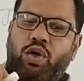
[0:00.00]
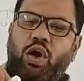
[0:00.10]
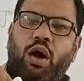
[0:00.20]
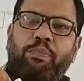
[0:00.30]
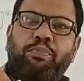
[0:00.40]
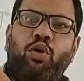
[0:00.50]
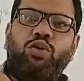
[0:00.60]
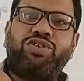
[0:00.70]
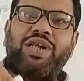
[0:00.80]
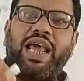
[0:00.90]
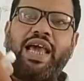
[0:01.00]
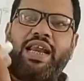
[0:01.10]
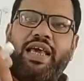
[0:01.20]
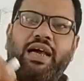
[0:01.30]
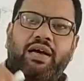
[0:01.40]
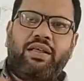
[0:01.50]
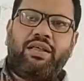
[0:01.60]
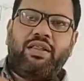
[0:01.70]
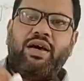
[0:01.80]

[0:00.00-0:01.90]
topmost area,